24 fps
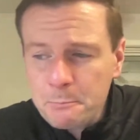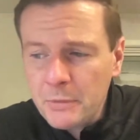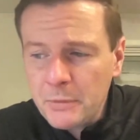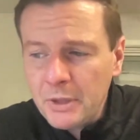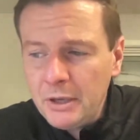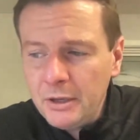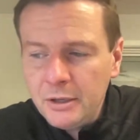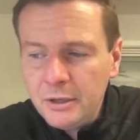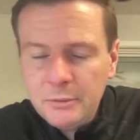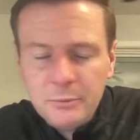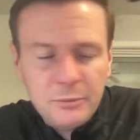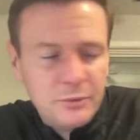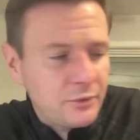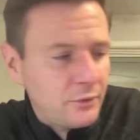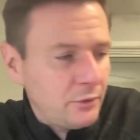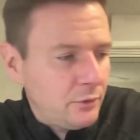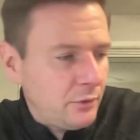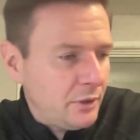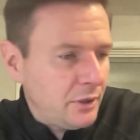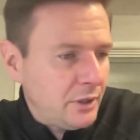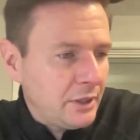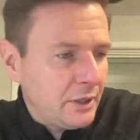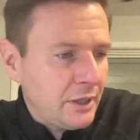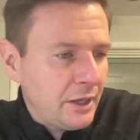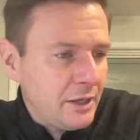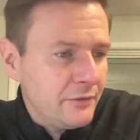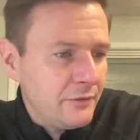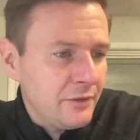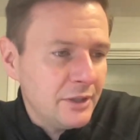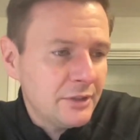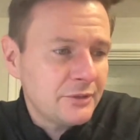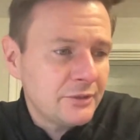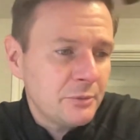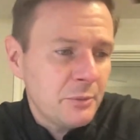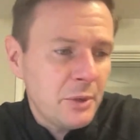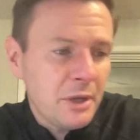So I kind of
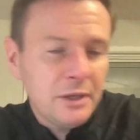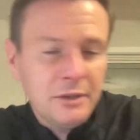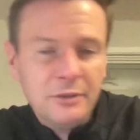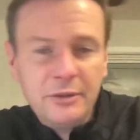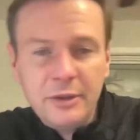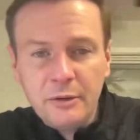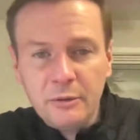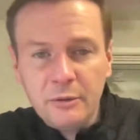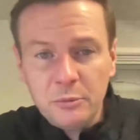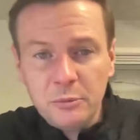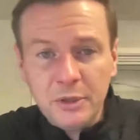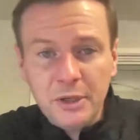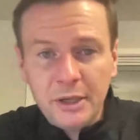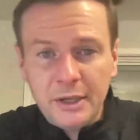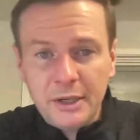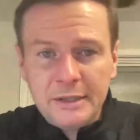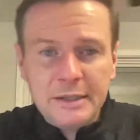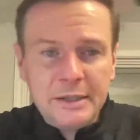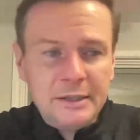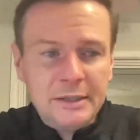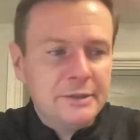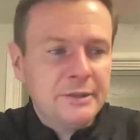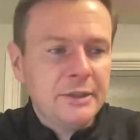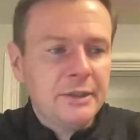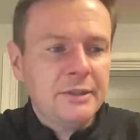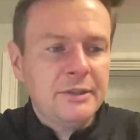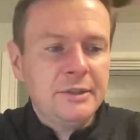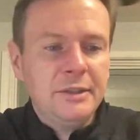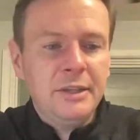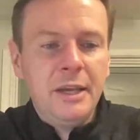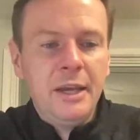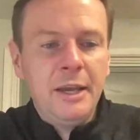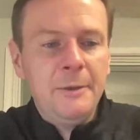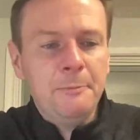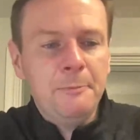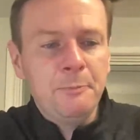estimated that would be
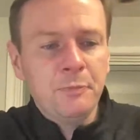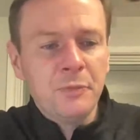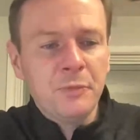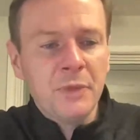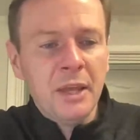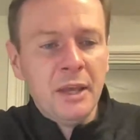1968.